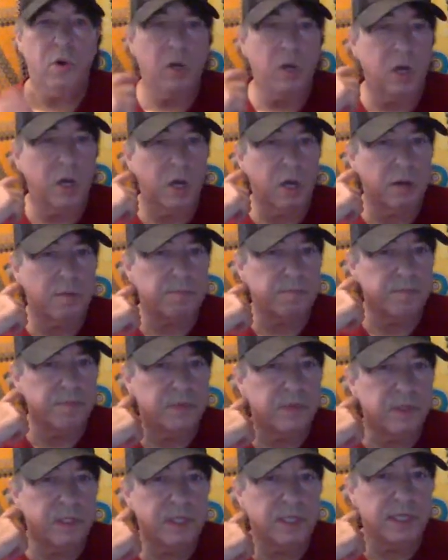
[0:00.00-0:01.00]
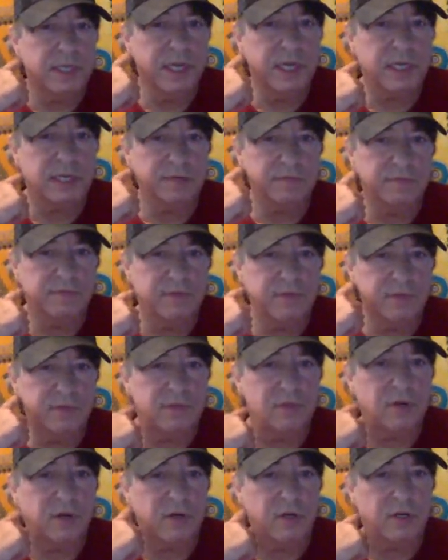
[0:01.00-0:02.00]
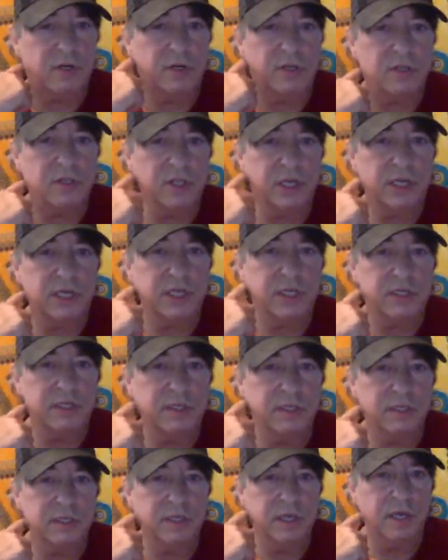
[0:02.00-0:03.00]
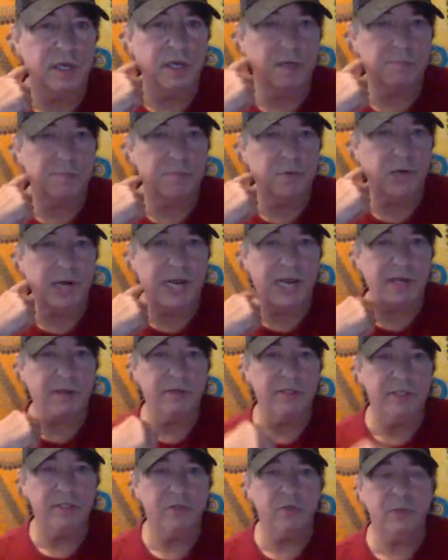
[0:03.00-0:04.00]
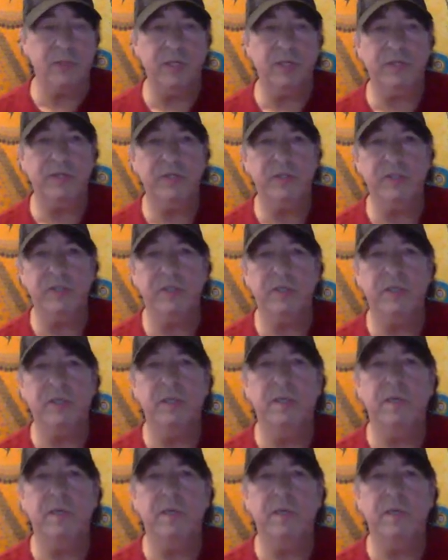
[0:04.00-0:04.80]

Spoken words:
The kind of darker shaded brown is where there's a